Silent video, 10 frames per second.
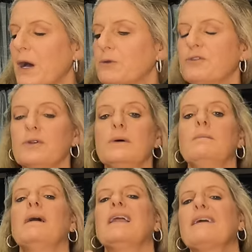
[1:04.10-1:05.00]
post
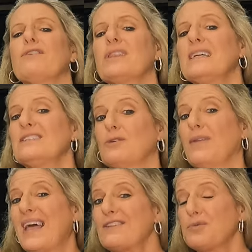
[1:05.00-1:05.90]
them and everything.
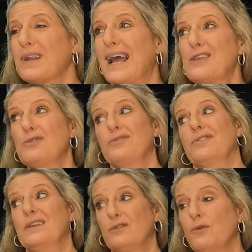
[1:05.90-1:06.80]
So that's what I
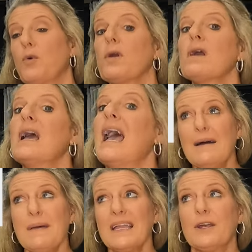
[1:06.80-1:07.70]
use this for.
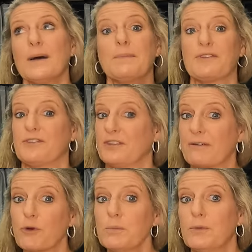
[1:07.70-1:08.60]
I made up
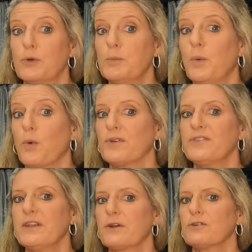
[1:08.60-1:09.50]
several mood
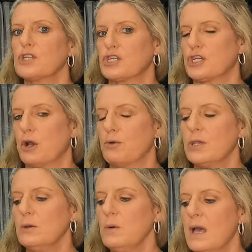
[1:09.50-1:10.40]
boards here to show
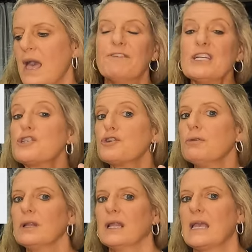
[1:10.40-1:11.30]
you
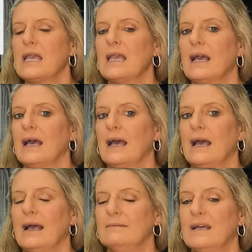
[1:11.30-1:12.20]
visually,
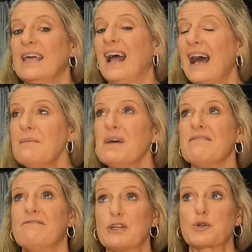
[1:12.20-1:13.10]
and I'm
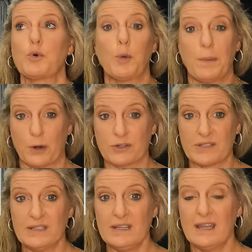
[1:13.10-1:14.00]
a visual
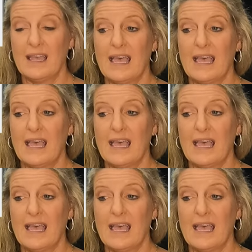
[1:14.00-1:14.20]
person.